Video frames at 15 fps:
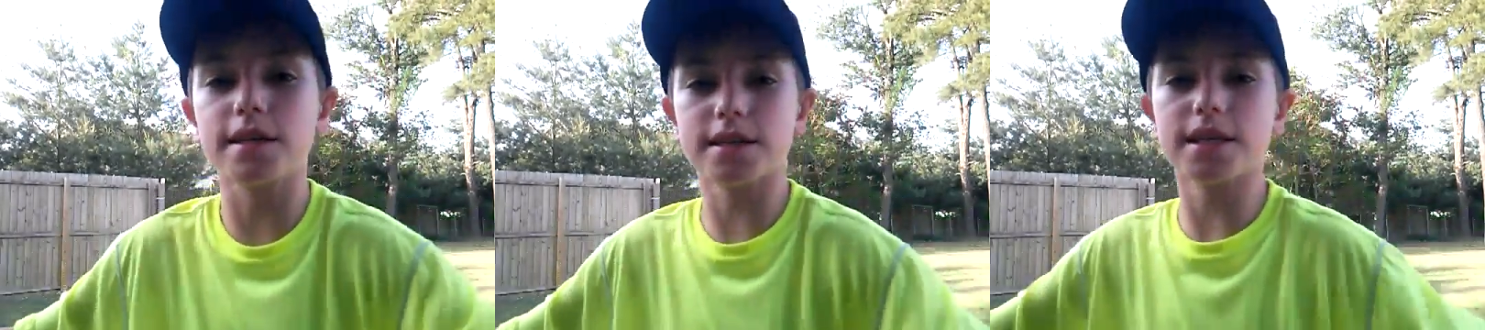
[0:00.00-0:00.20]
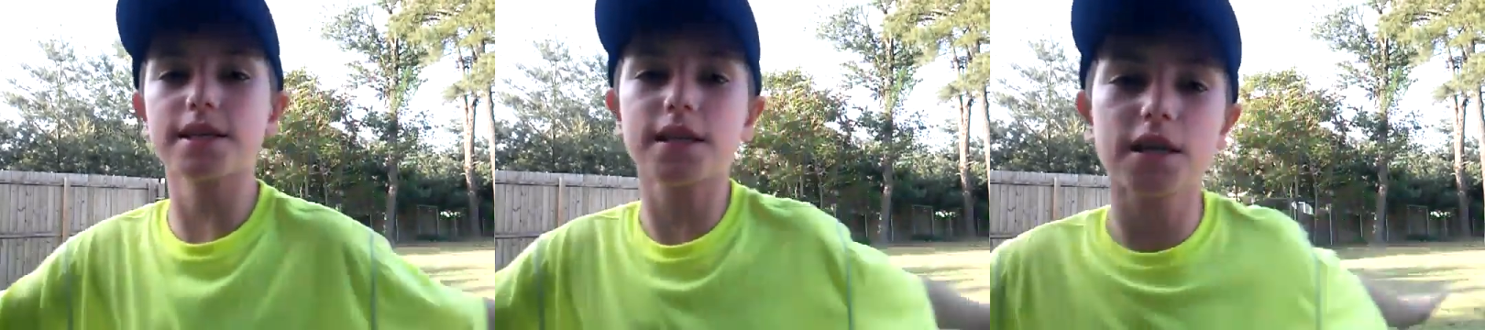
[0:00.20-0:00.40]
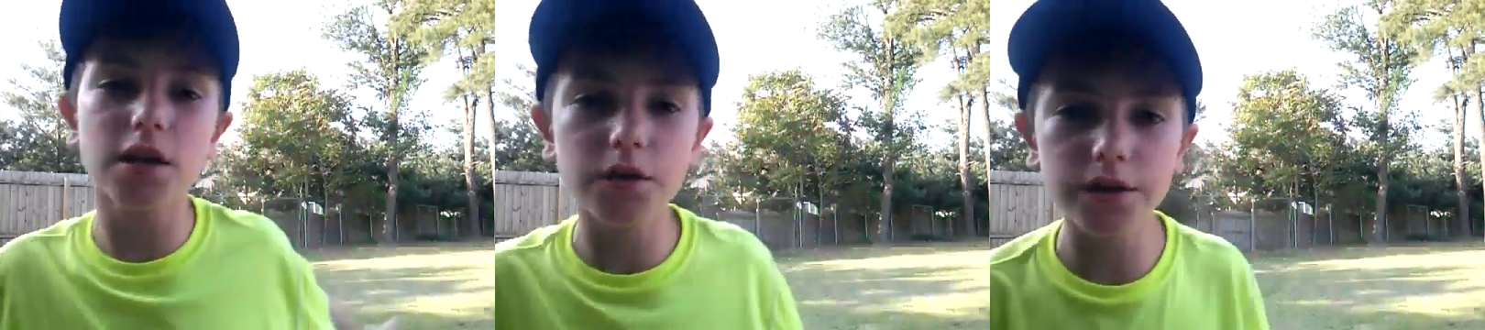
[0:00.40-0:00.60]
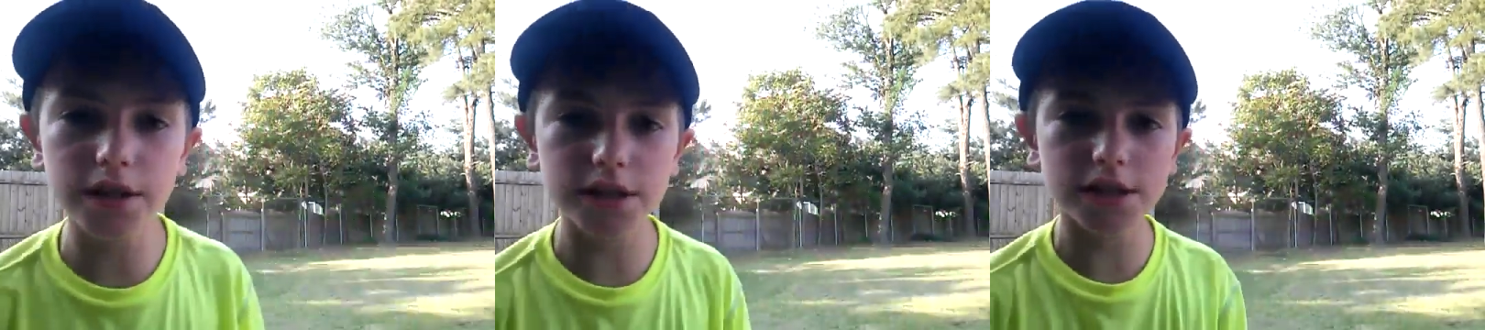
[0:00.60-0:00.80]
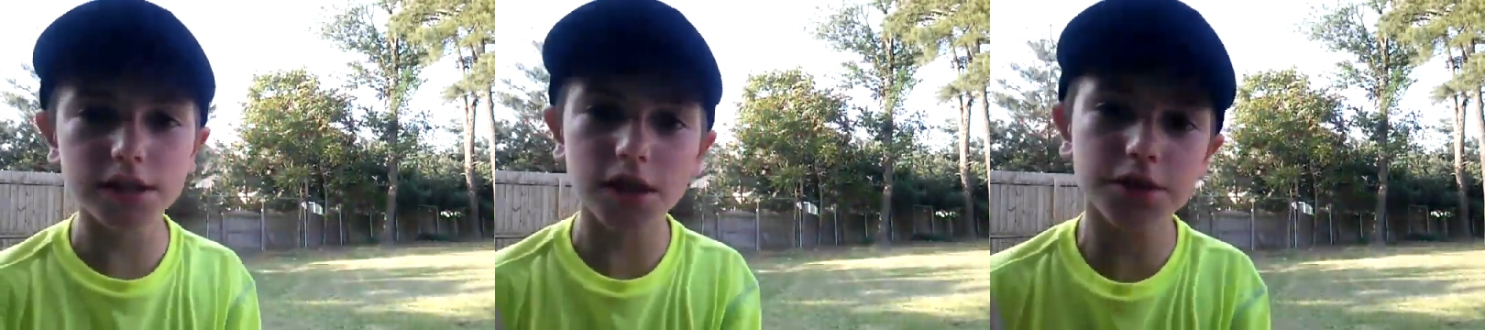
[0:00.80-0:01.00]
How's it going?
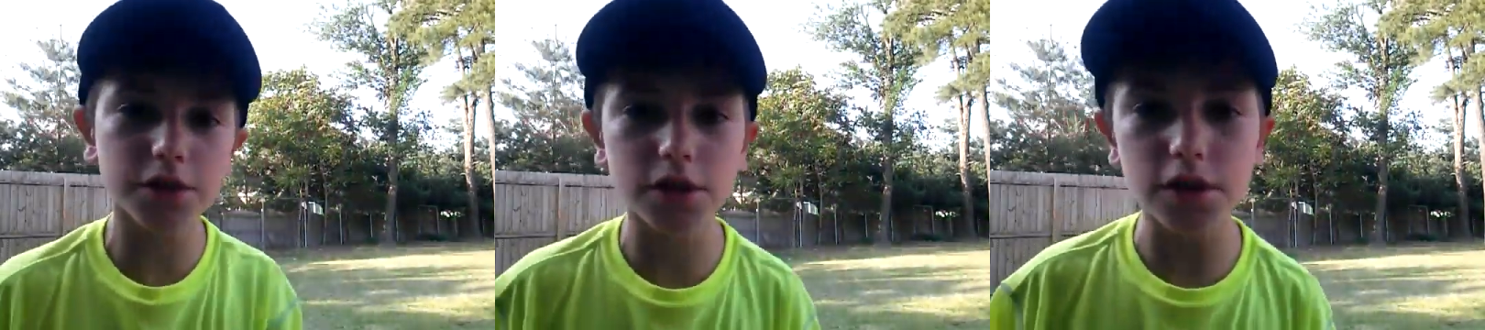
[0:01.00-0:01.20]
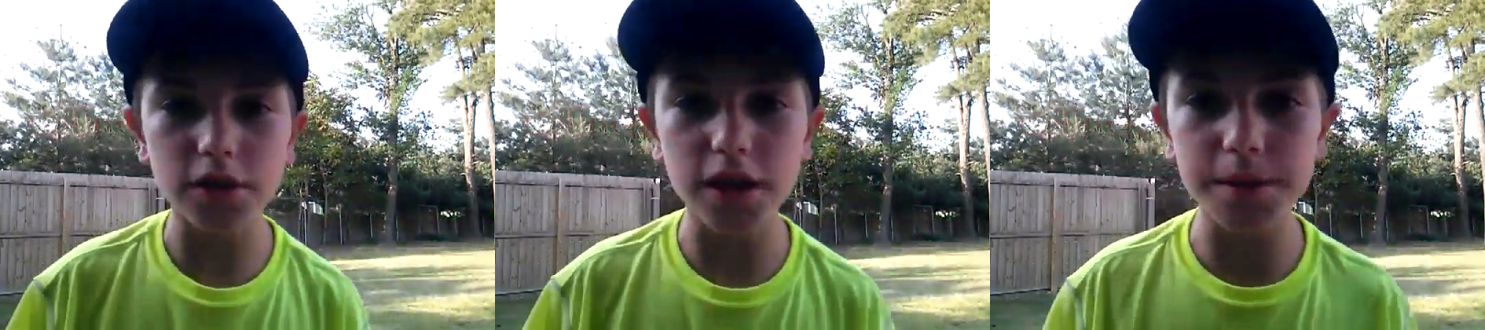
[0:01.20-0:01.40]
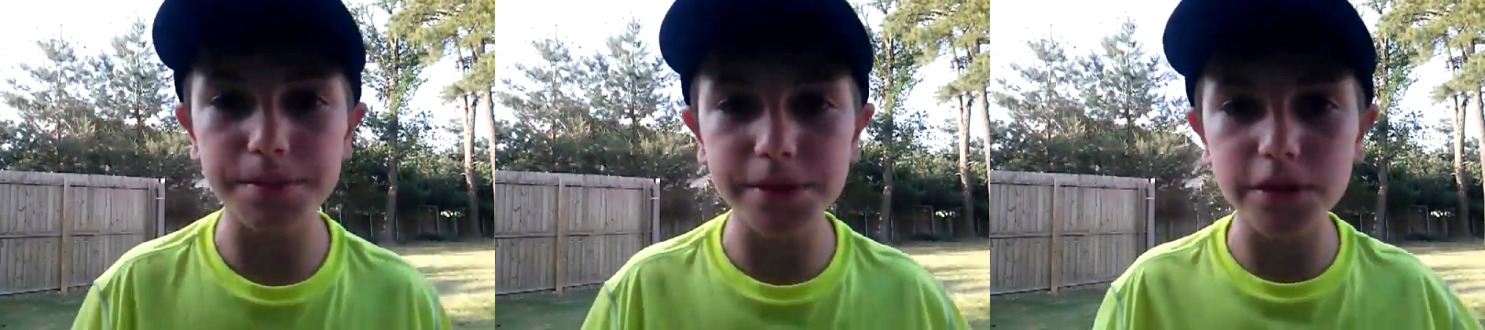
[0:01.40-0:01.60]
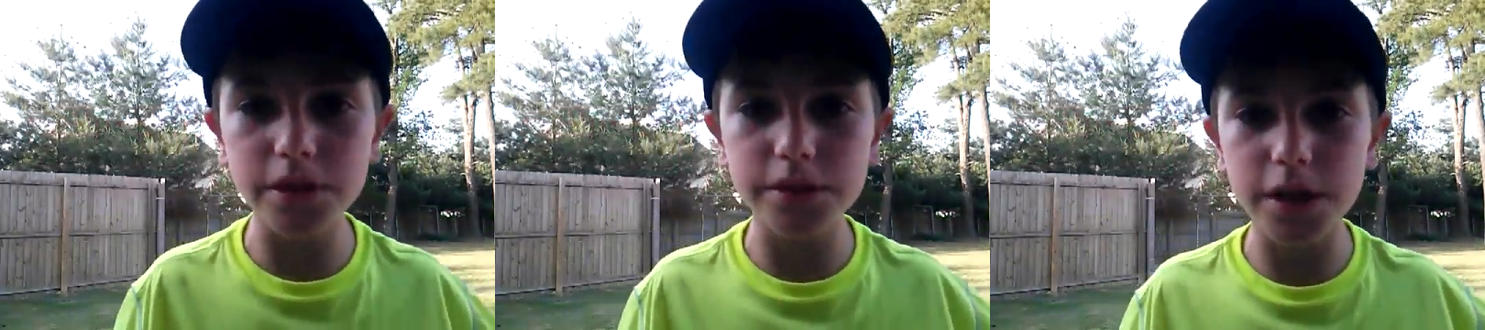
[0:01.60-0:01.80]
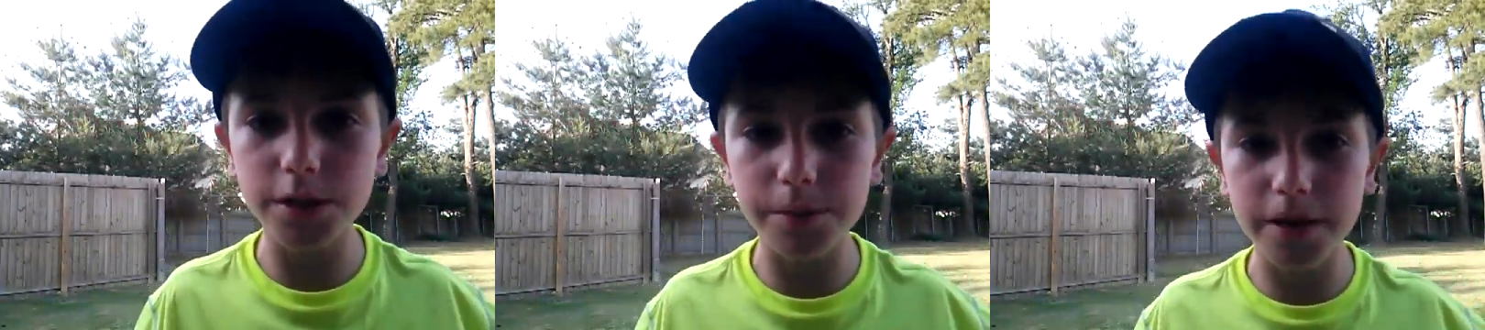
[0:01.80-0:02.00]
There's another episode of
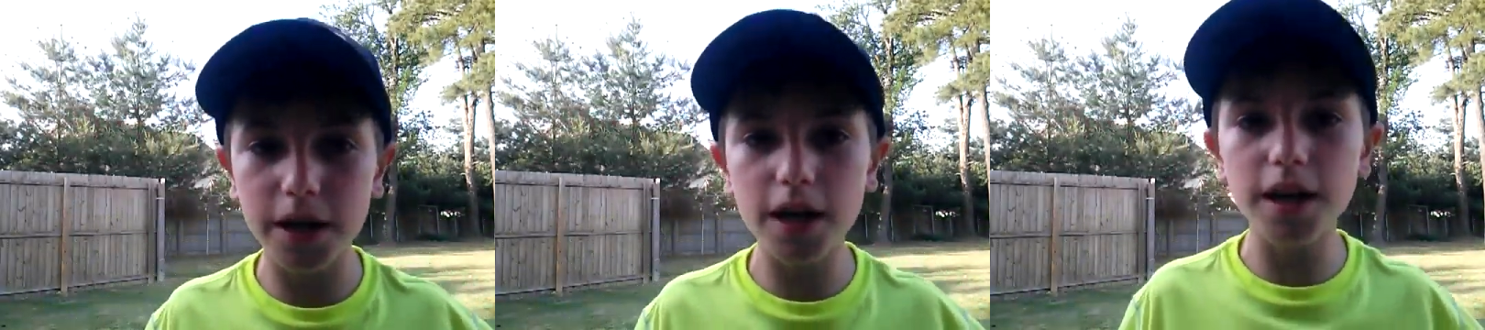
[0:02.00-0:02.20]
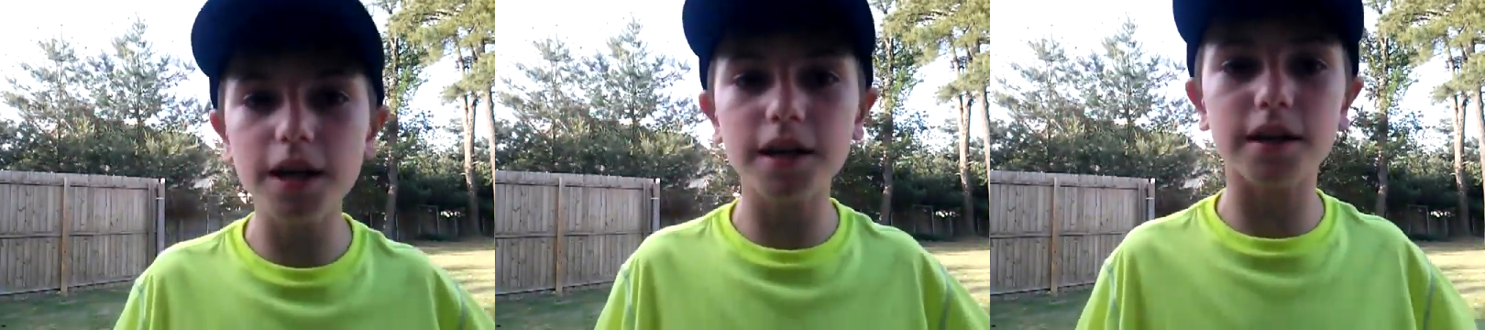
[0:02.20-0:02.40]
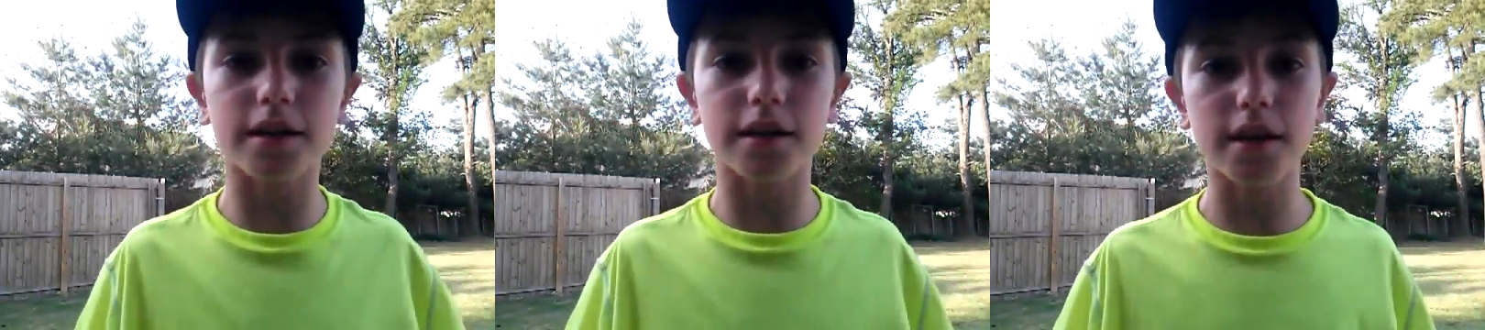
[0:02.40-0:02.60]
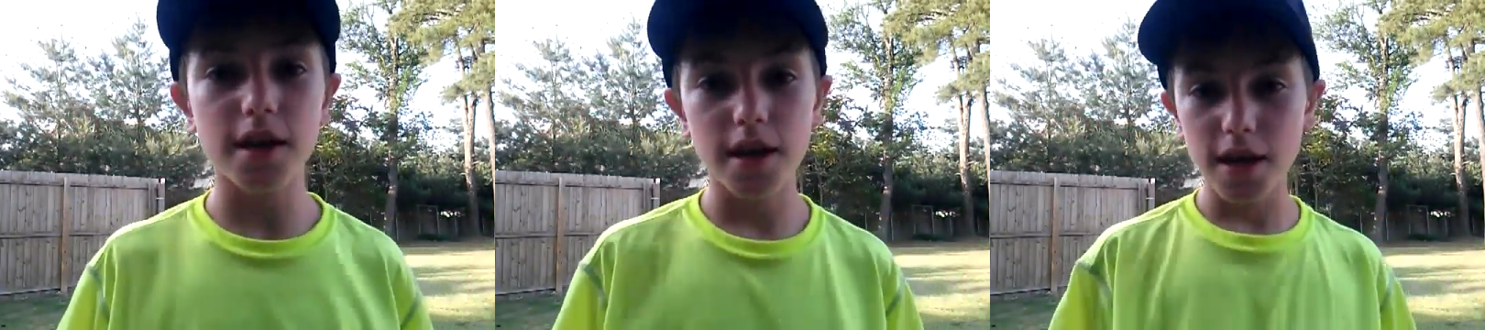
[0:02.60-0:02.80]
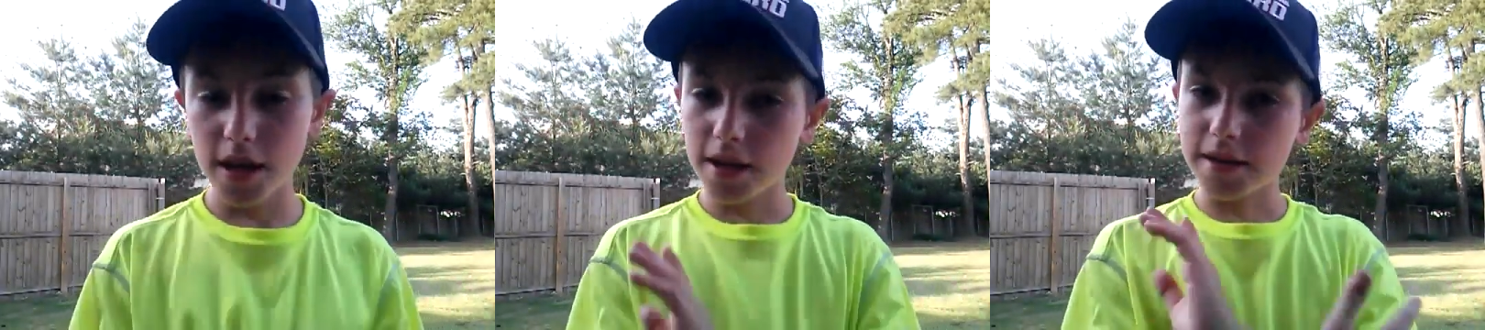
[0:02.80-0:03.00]
Just for Kelly.
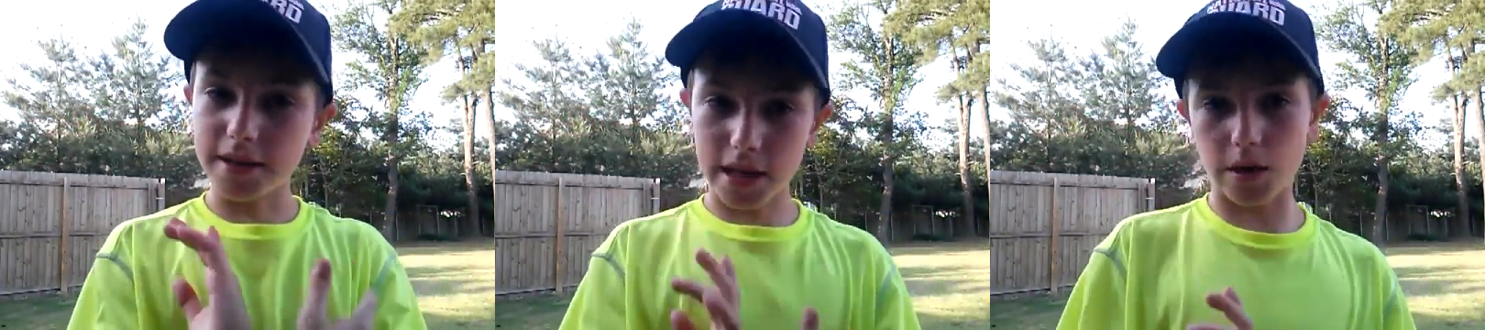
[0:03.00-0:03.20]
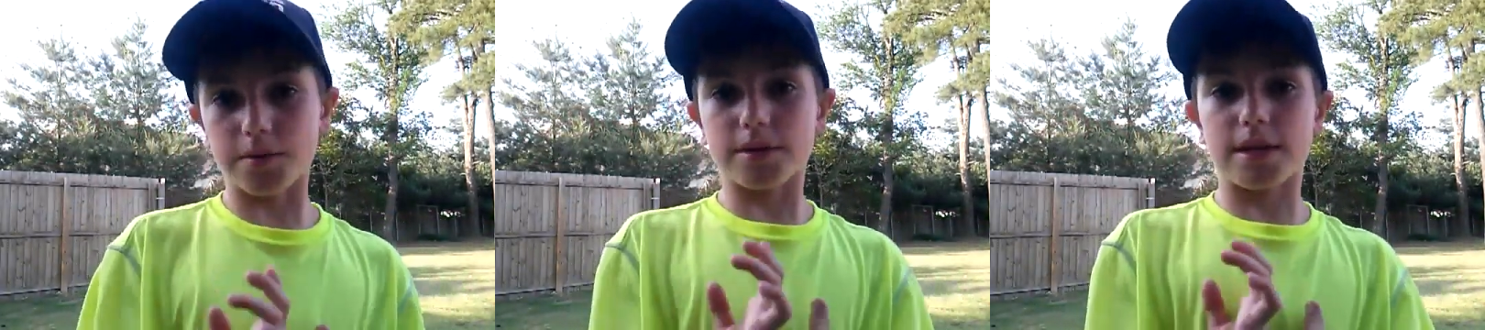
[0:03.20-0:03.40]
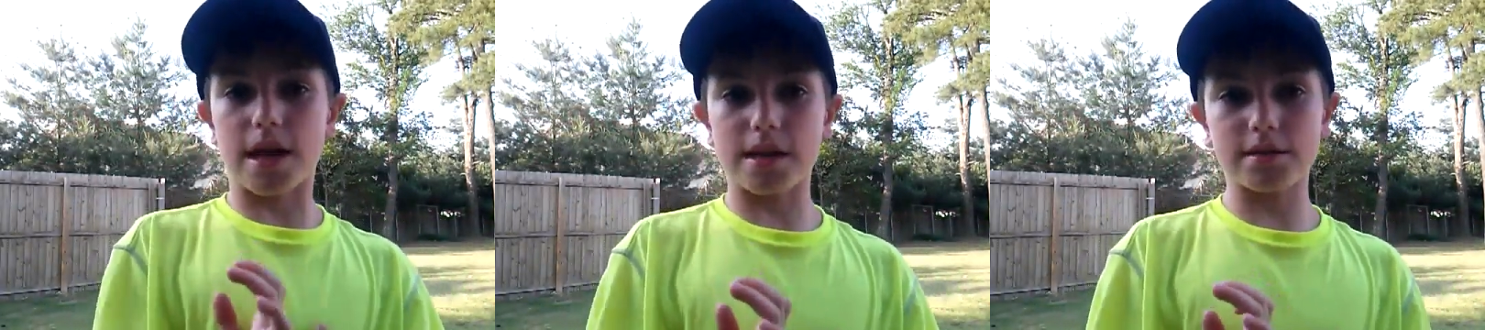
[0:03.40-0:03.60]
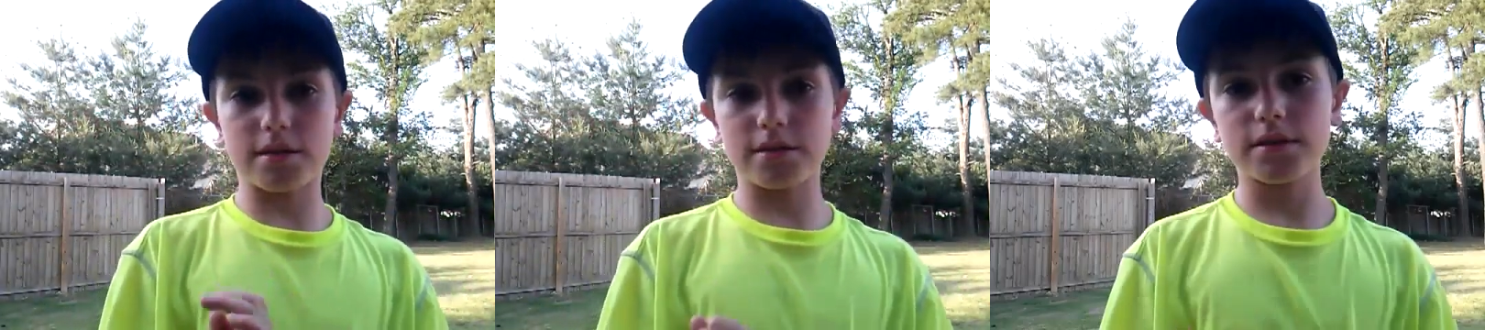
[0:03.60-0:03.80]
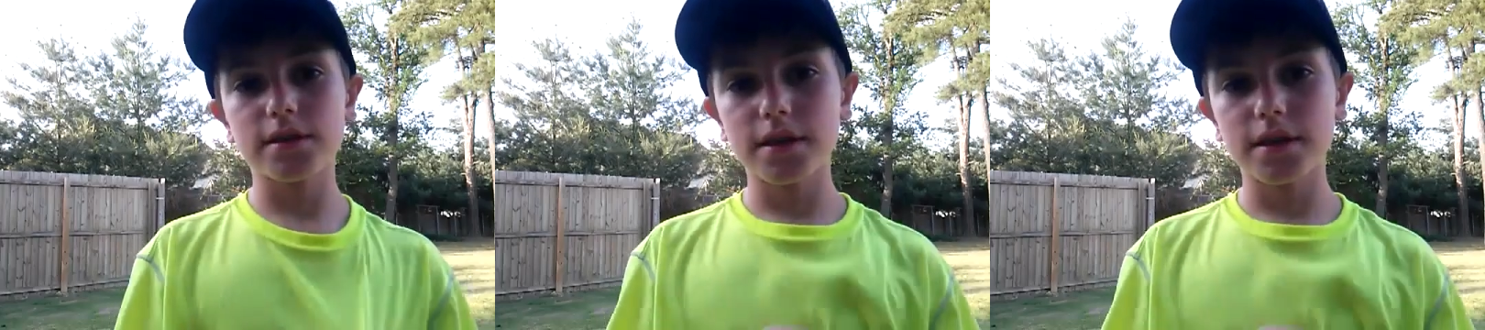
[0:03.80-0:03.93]
That was that.